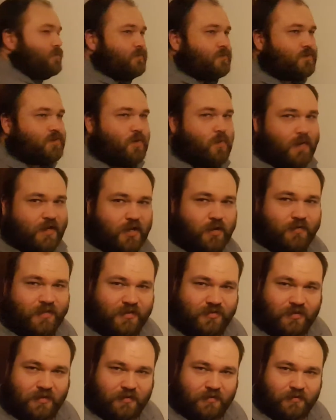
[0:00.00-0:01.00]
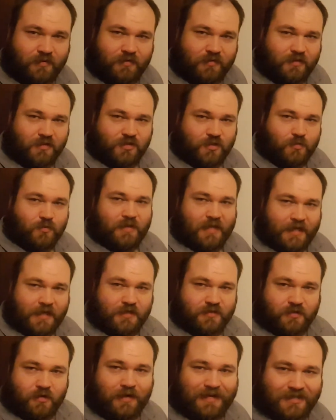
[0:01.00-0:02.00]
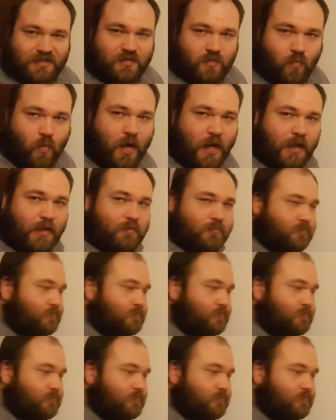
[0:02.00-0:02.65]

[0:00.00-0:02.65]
So we know that the two legs are x and y.